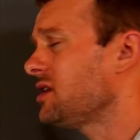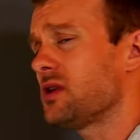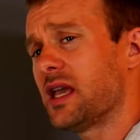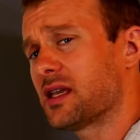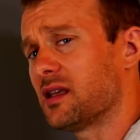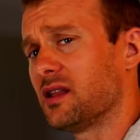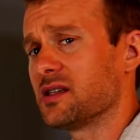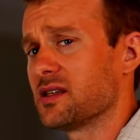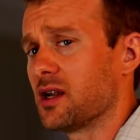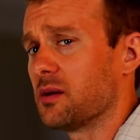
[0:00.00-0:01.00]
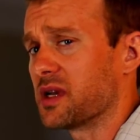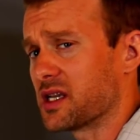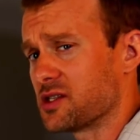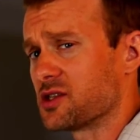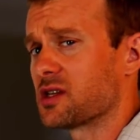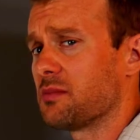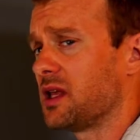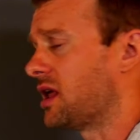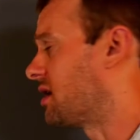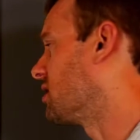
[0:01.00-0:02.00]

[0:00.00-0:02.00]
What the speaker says: that you can't get links in Arabic, it's just gonna be a lot